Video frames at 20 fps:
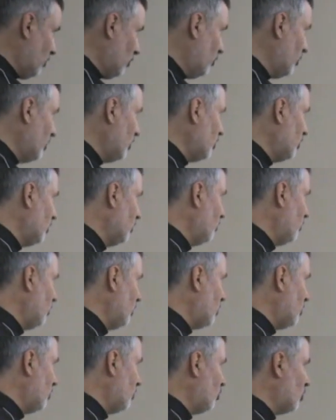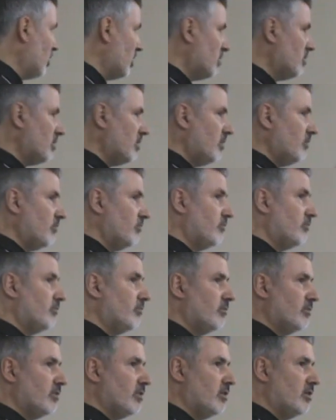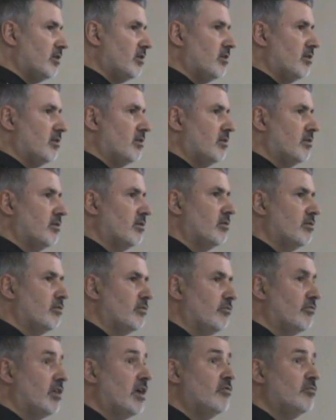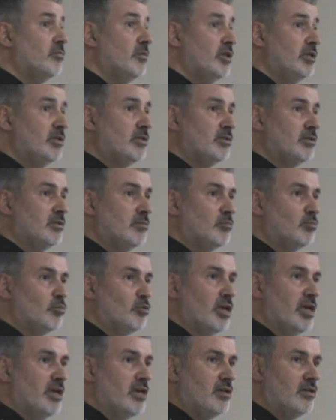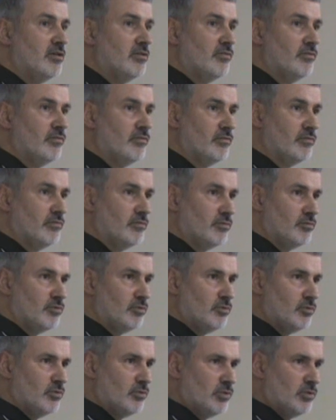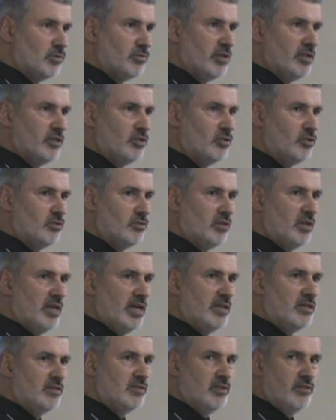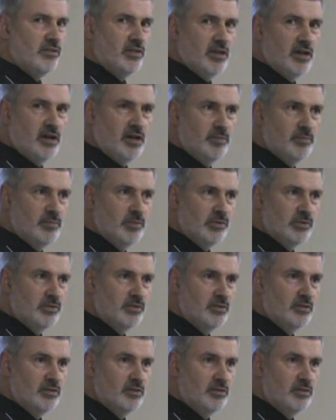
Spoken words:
if you wish, we could just have a 5-minute break to stretch the legs and the arms.